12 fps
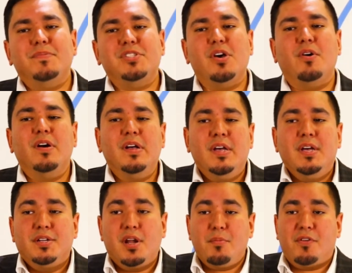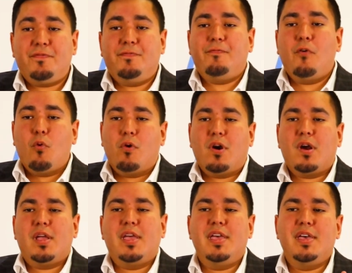So number
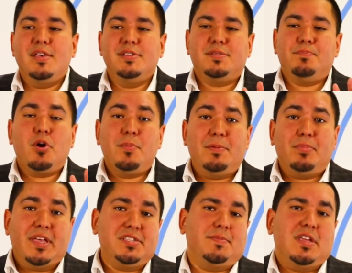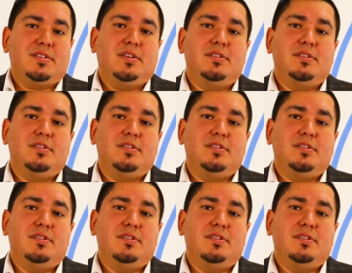4 is permanent placement.